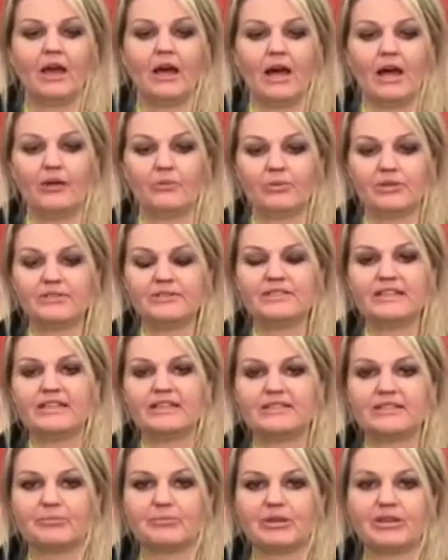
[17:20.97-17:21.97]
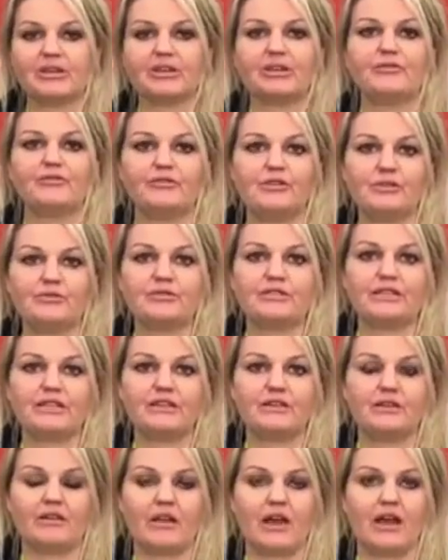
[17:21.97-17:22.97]
I will say it's a bit
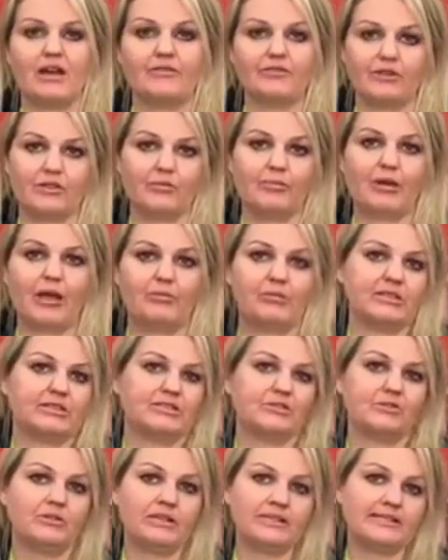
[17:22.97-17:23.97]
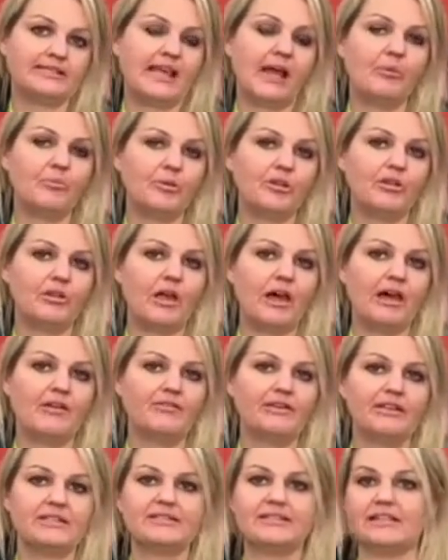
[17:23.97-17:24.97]
confusing uh, for the public. So an example of
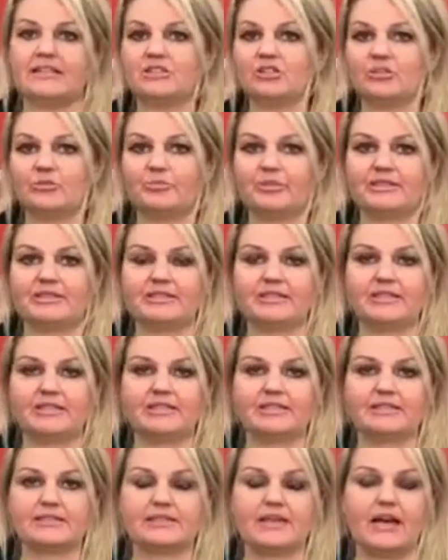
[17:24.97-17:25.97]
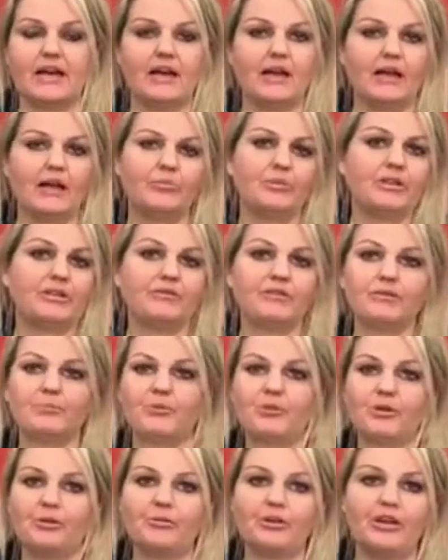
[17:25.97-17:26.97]
an essential business, uh, I believe the
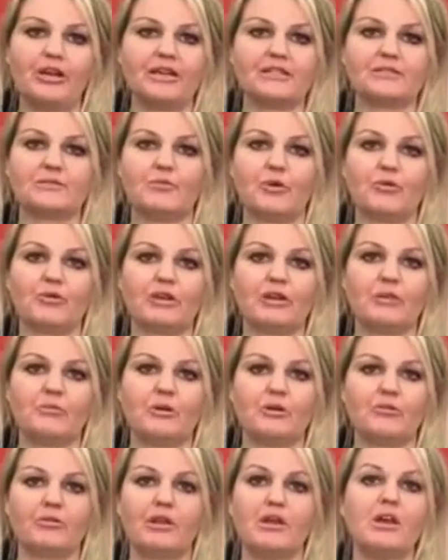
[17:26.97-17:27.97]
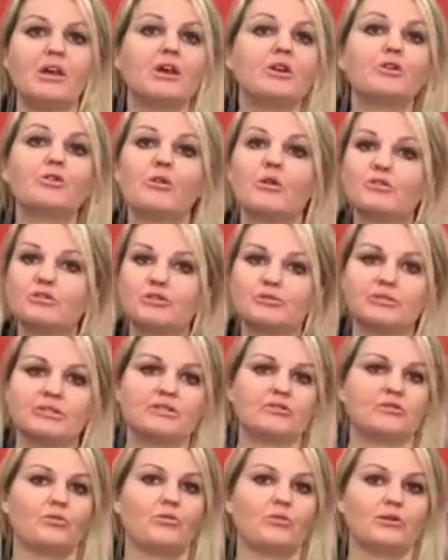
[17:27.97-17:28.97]
Premier has spoken about grocery
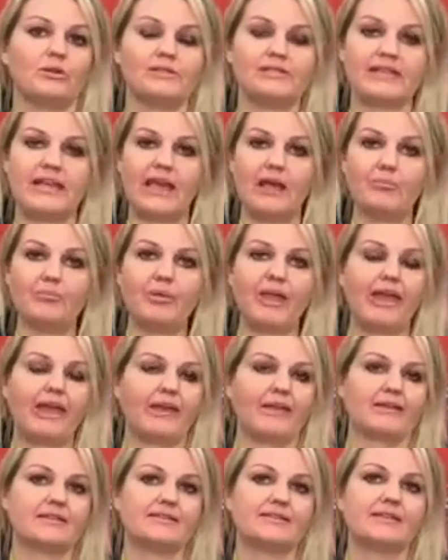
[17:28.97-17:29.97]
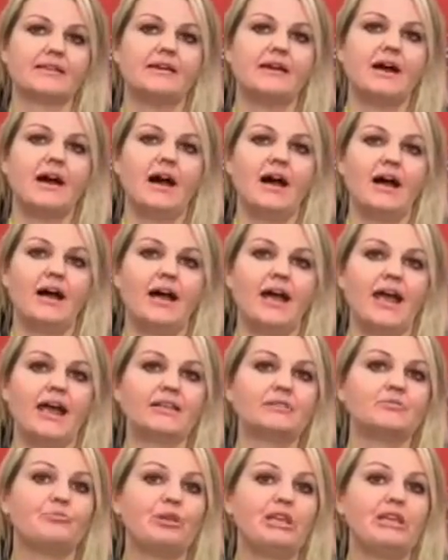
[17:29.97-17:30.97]
stores, and banks uh,
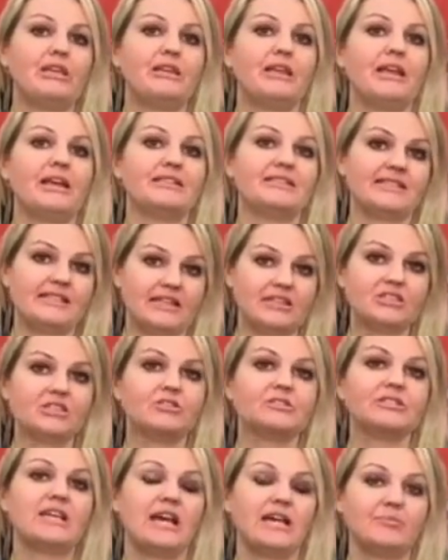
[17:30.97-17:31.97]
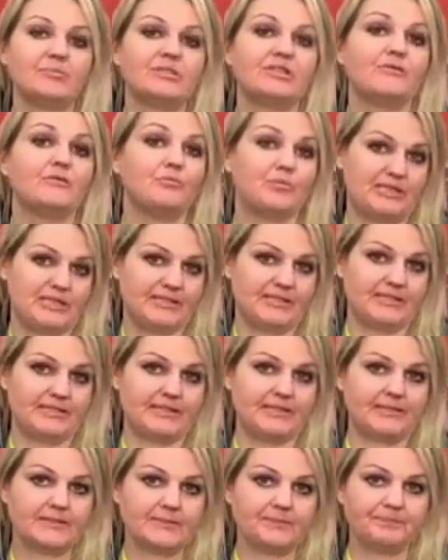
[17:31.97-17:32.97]
as being essential types of
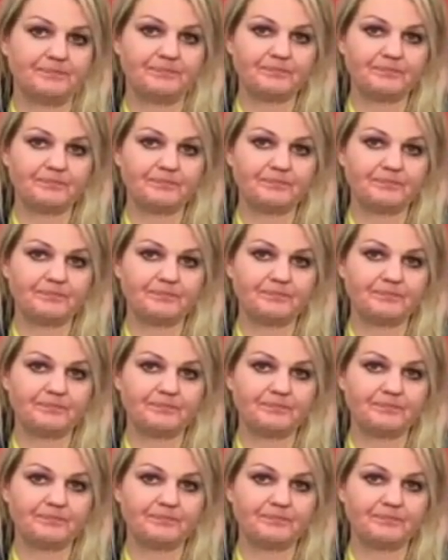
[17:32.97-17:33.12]
businesses.